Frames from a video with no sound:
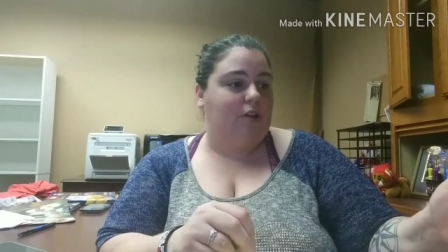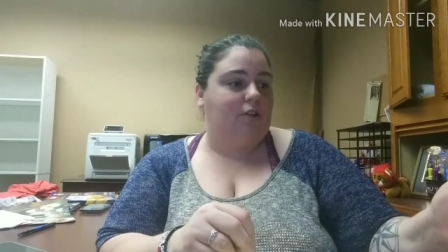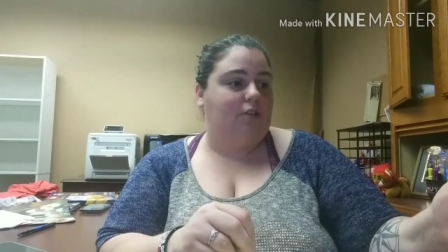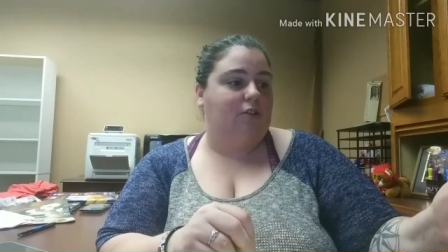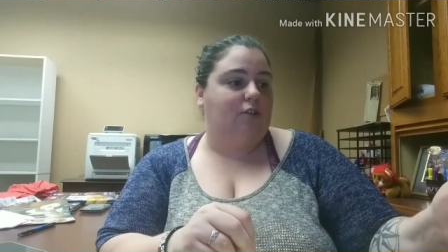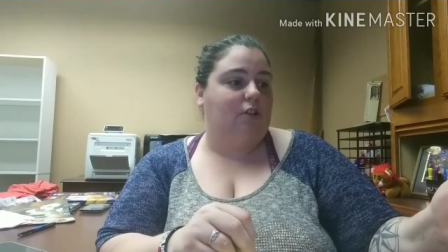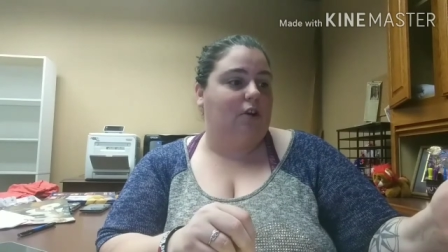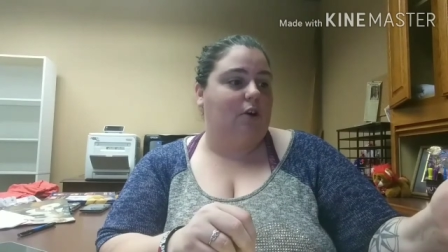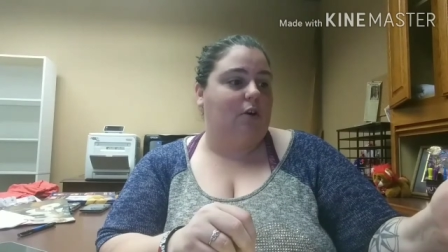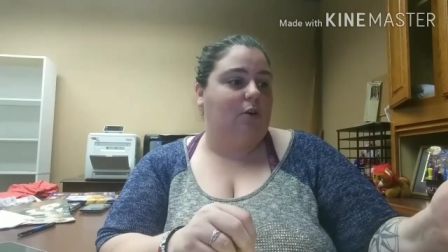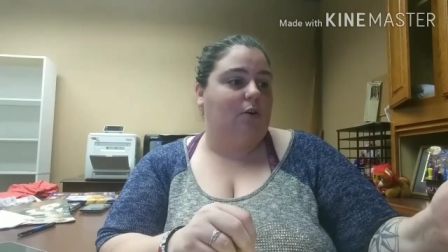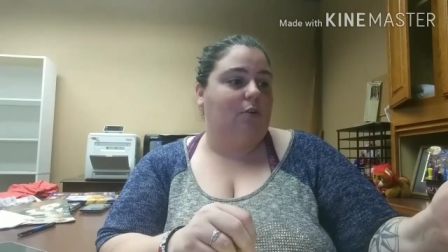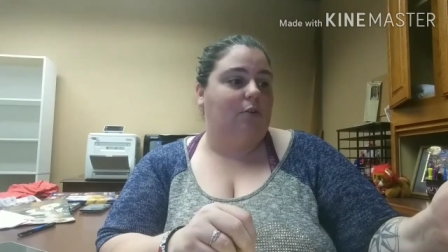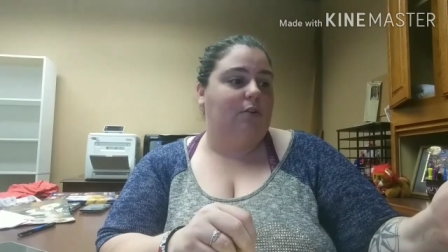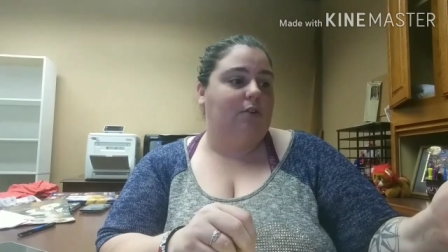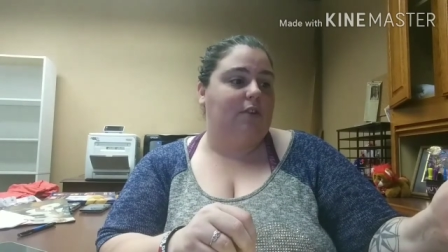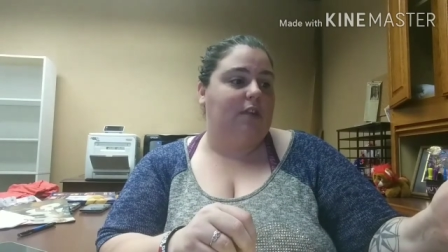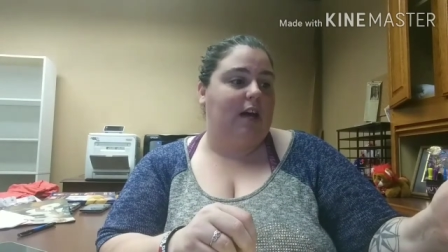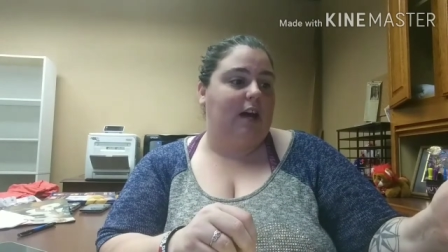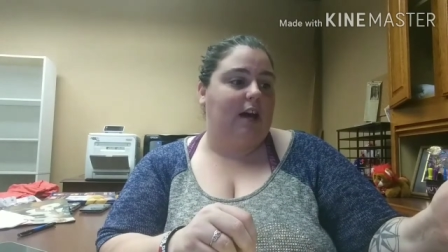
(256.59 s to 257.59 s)

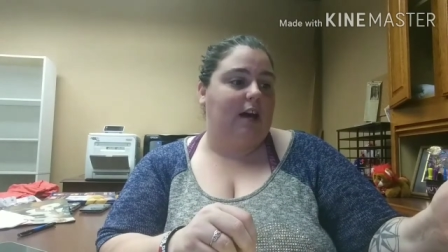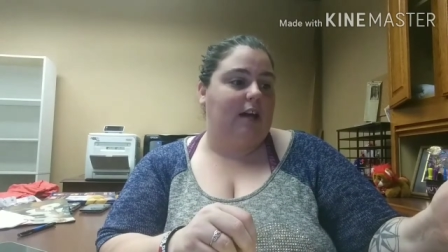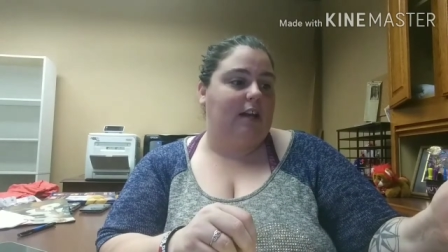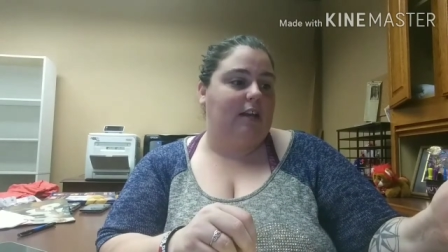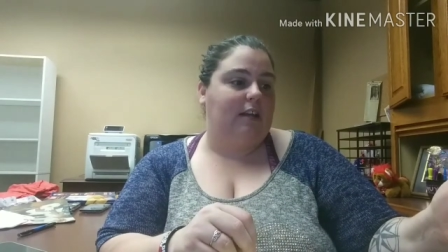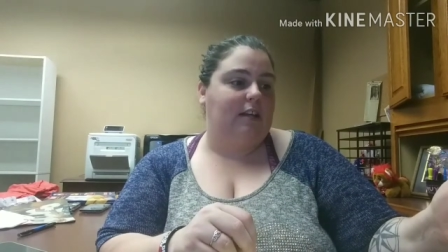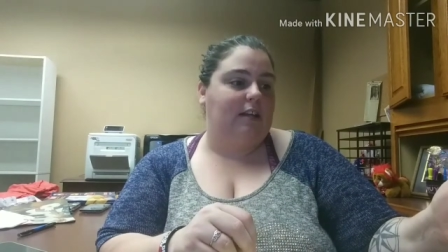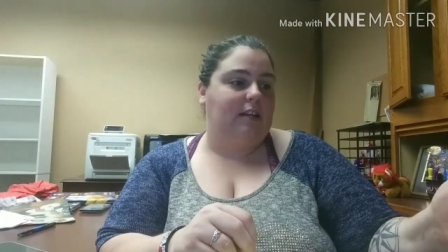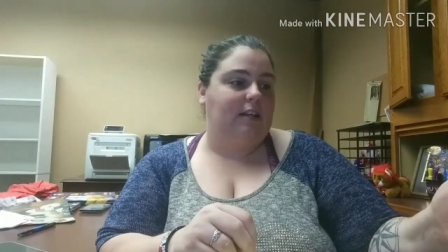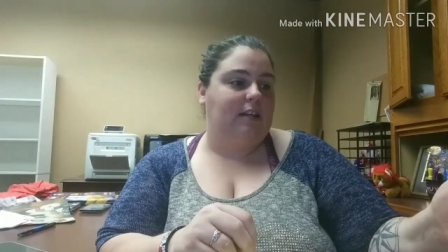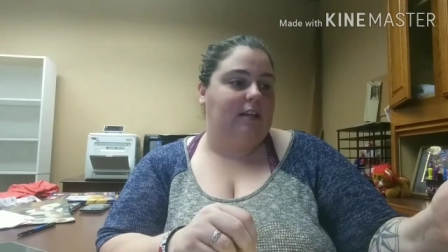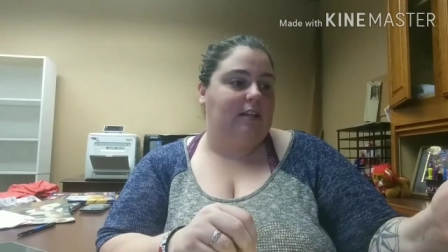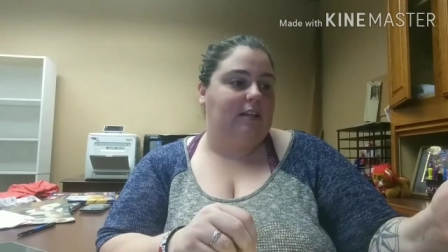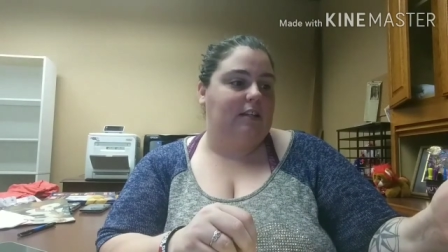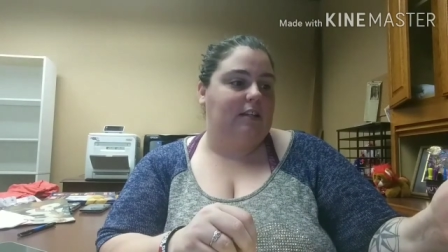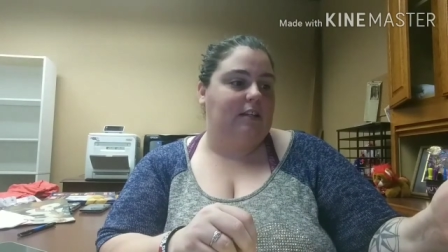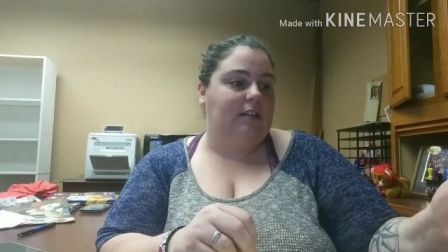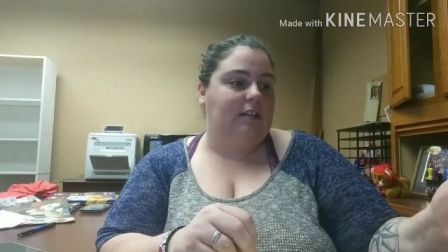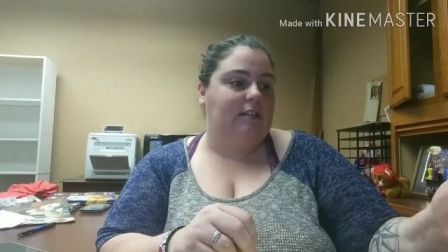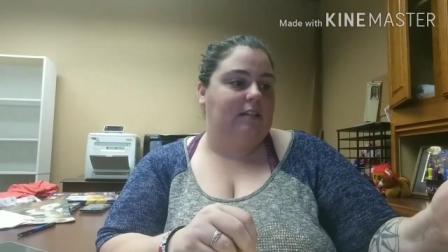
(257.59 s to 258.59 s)
So that
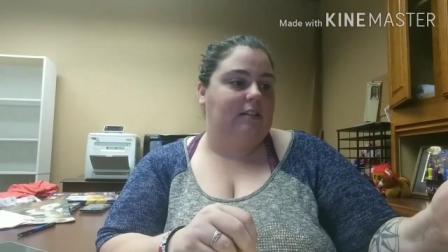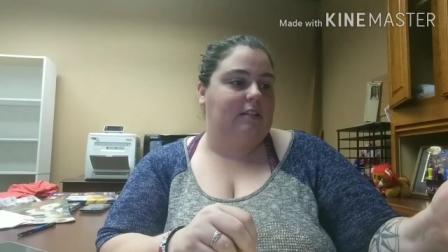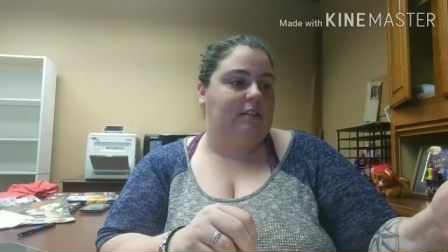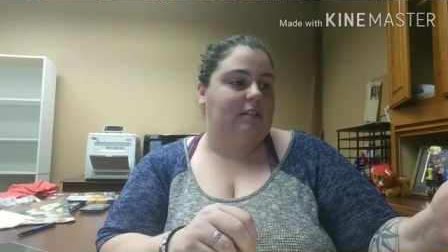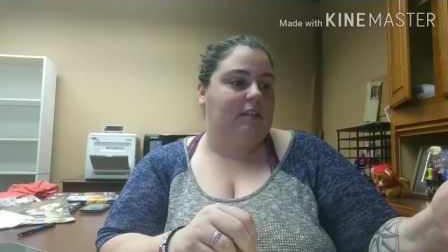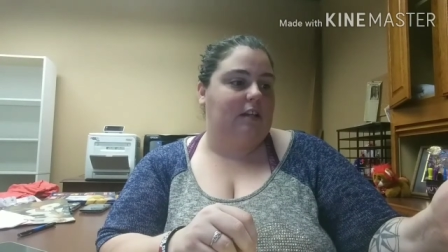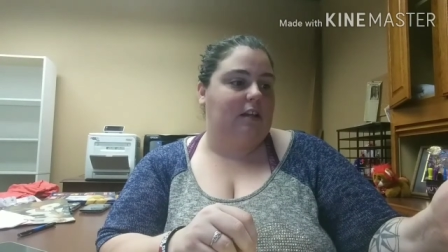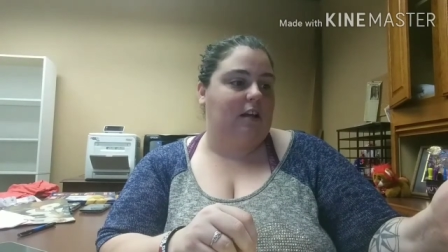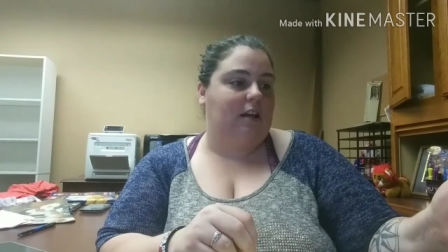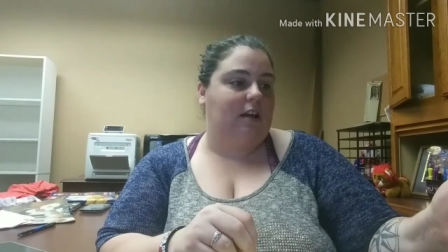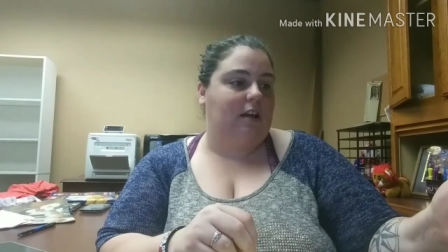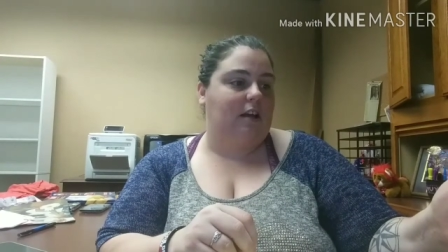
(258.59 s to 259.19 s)
is